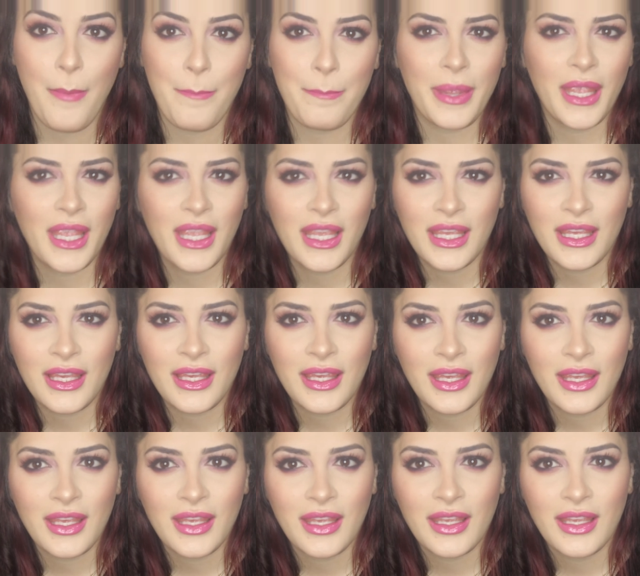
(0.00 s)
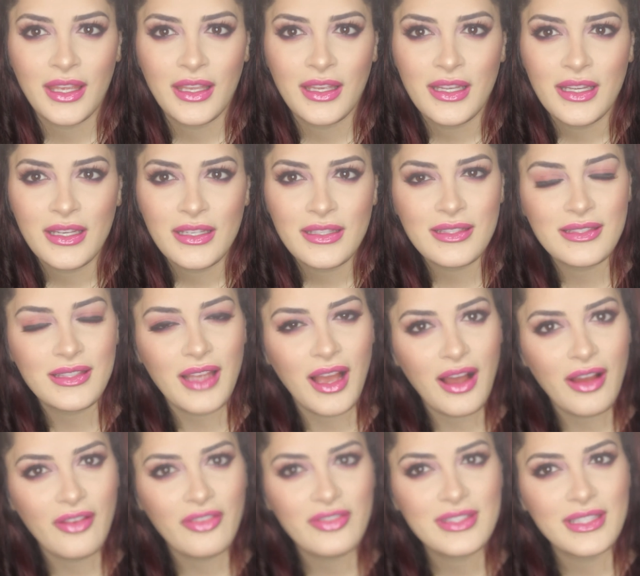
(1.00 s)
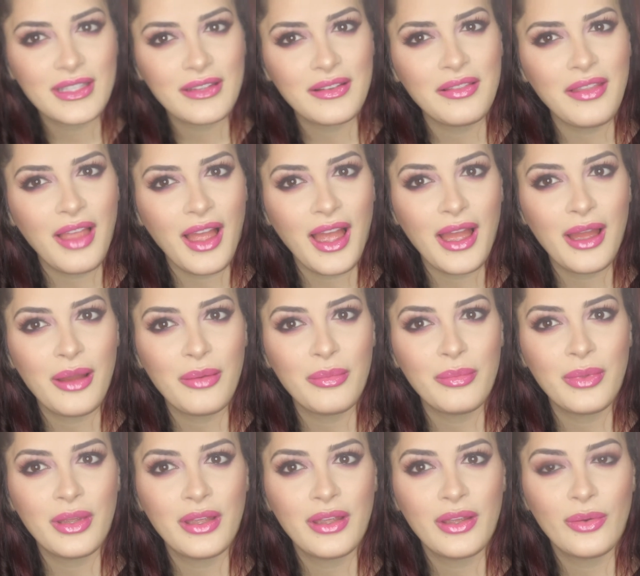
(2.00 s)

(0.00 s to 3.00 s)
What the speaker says: It's a soft pink with two different lip colors.